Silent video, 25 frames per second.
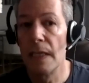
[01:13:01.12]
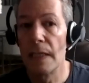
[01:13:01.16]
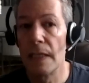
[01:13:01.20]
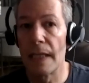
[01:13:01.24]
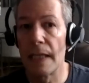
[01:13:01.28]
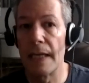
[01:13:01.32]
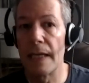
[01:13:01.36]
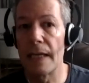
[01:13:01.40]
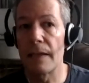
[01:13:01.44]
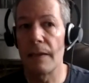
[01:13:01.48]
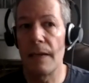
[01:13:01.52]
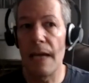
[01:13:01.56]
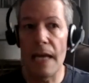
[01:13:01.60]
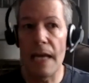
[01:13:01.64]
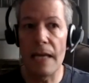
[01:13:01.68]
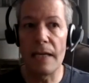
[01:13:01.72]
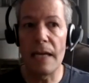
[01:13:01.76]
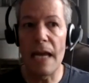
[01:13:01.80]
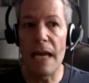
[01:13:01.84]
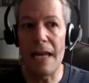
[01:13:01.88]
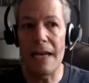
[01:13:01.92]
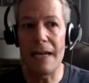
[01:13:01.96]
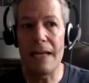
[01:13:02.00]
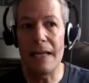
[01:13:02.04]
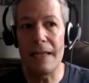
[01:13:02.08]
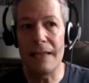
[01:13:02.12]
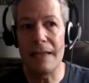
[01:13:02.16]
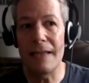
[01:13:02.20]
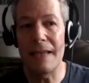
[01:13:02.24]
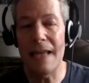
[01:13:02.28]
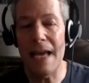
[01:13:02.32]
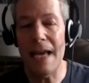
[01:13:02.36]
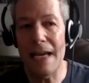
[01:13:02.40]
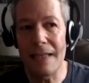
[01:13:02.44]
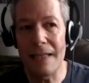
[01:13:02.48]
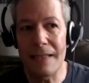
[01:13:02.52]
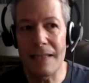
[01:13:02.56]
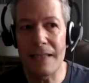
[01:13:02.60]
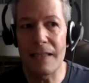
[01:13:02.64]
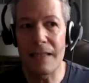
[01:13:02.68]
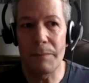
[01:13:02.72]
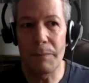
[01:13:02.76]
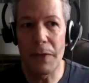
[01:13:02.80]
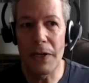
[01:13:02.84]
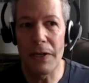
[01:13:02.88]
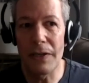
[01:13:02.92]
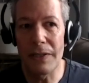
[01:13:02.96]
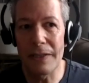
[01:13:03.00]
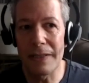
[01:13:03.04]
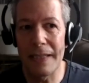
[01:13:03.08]
like and and that's the
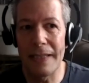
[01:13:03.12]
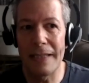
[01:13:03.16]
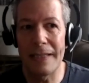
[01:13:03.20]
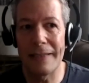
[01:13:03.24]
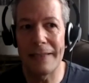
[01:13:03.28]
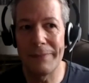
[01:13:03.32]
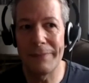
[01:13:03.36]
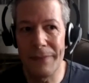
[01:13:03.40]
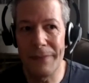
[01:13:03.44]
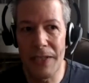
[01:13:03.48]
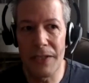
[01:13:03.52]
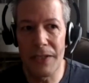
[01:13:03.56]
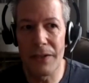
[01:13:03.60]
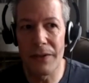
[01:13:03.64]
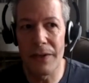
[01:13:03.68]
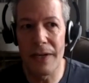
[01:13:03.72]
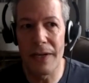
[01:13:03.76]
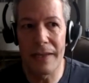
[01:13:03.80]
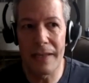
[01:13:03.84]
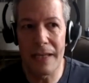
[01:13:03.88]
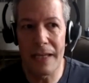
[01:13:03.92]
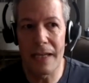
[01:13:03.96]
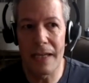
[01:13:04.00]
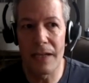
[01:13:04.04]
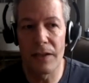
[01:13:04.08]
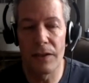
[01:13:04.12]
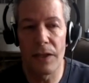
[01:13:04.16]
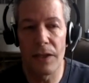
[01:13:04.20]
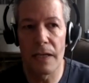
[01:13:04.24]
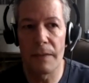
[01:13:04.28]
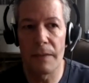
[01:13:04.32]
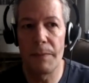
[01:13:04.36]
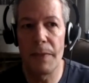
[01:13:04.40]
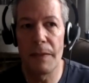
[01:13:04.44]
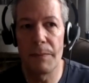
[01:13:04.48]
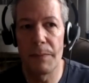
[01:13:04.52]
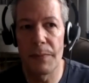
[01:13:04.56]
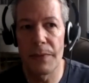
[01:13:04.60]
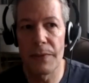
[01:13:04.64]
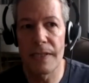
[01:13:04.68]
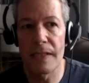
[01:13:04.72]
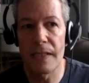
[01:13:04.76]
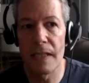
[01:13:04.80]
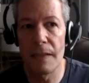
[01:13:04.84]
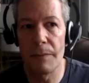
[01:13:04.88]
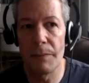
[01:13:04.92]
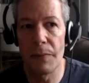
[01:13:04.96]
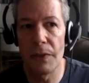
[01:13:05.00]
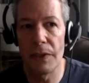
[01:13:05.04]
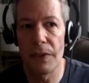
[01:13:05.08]
part like you know i think a lot of people
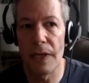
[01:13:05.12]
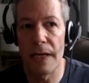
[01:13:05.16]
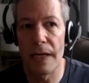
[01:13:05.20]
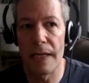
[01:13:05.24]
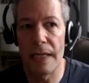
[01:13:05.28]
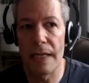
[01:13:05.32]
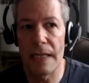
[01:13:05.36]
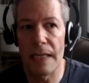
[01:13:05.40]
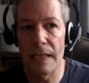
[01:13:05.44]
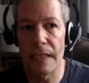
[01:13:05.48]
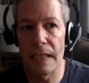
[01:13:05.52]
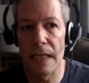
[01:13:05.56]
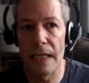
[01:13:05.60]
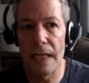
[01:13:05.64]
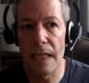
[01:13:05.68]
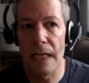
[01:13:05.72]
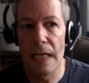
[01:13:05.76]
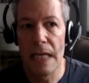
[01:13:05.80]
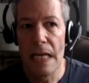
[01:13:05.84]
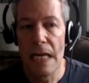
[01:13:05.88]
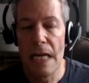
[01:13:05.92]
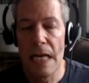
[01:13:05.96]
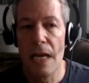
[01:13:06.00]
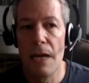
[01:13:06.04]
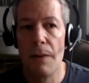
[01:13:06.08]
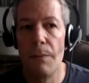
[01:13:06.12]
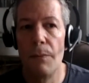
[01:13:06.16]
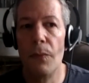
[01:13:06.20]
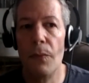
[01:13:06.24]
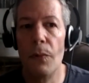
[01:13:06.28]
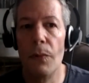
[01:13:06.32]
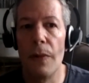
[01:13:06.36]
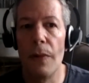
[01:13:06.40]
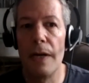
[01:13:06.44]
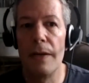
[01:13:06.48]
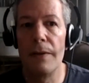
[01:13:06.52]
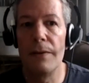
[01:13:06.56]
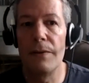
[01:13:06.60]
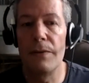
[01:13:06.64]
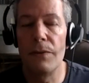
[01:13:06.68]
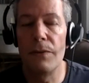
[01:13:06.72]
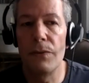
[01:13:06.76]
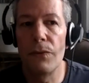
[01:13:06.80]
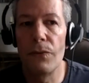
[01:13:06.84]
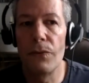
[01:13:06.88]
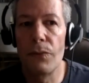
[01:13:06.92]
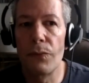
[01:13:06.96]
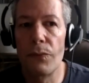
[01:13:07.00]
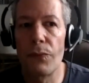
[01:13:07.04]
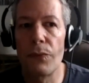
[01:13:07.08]
stumble on is like uh,
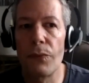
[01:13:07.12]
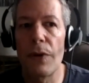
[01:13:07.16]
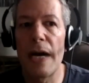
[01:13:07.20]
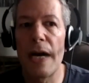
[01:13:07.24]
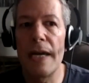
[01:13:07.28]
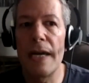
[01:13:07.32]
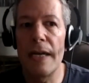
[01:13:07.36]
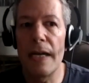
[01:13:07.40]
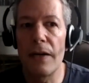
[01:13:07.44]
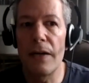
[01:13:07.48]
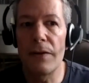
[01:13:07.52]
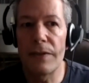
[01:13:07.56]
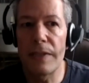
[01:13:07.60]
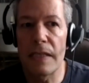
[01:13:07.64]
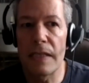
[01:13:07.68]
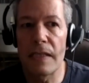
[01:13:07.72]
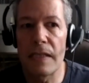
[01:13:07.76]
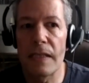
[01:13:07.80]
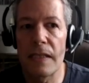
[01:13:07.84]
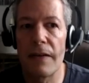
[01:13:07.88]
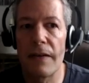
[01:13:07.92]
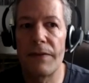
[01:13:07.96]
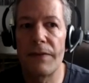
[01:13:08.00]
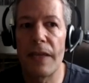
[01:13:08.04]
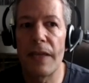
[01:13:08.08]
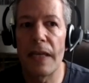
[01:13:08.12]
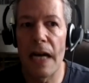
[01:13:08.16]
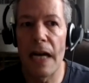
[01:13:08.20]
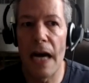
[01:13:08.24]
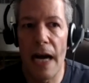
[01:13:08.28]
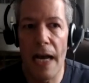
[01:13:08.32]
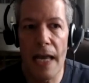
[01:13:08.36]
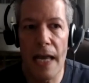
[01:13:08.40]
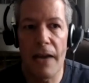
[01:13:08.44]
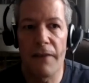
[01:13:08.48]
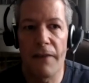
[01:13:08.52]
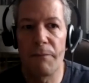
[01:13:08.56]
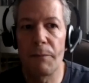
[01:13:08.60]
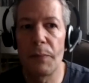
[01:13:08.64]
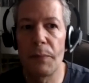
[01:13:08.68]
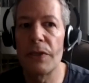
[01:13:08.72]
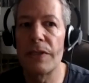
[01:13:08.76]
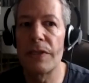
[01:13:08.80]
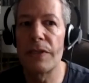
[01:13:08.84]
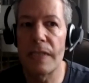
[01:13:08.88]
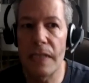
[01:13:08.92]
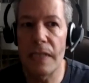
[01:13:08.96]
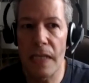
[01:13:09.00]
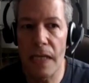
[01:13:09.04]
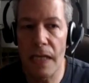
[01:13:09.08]
write out the stuff that I have
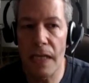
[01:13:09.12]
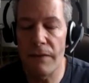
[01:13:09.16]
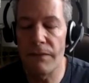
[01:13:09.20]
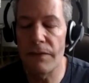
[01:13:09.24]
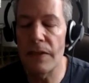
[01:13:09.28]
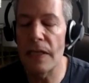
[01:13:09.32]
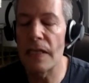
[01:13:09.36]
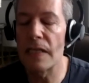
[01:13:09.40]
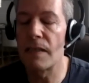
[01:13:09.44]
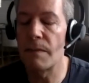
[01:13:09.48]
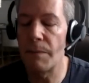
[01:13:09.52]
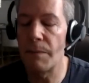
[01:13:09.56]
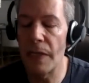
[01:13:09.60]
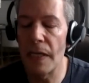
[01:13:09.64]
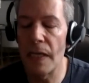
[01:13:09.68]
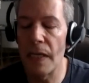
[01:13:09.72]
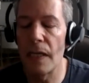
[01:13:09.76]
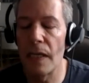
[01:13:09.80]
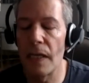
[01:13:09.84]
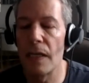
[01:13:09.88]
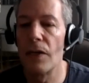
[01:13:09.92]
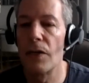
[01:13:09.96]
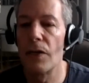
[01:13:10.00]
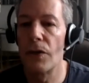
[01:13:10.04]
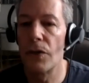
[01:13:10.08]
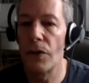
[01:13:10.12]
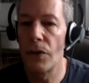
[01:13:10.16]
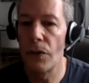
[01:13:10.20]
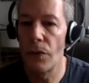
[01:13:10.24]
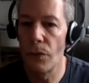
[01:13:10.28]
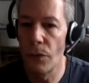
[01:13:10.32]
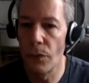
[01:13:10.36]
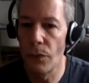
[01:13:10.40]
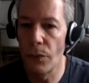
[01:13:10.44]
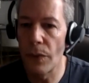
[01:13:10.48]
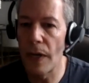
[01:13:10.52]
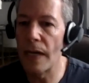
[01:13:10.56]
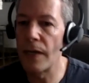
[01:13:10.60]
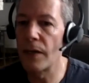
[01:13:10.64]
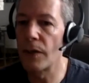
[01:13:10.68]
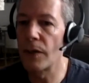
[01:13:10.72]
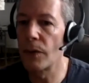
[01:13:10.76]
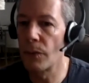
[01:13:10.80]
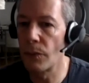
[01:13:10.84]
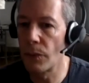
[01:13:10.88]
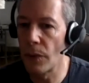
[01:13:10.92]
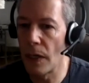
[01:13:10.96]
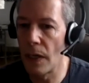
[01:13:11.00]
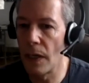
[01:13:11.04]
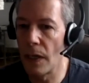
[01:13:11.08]
perceived as being right or
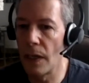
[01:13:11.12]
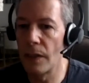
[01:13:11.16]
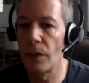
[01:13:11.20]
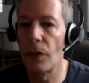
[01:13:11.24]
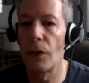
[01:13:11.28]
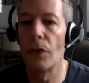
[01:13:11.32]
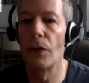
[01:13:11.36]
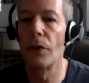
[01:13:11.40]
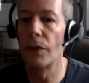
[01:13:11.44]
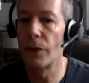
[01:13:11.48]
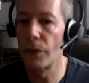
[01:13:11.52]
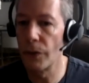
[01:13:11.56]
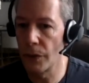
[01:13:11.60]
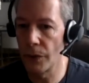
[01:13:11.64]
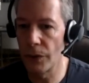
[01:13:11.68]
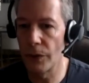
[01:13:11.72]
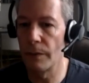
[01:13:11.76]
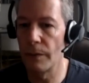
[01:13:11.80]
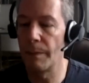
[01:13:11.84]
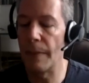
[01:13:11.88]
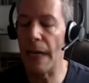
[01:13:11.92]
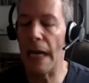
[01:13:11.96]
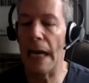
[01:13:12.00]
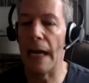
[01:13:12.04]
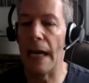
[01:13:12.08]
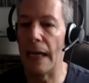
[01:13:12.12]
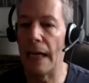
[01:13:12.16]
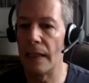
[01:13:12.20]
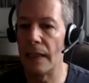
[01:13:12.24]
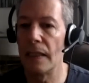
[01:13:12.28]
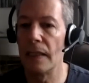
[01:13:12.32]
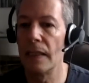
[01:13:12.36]
wrong or good or bad,